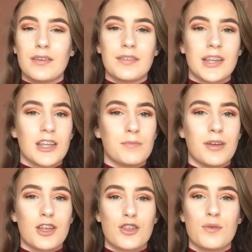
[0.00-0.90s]
if you did
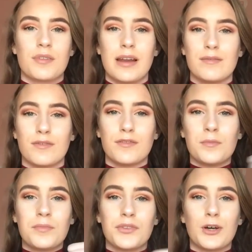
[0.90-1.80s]
make sure to leave a
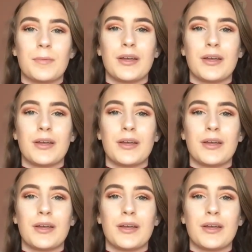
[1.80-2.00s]
thumbs up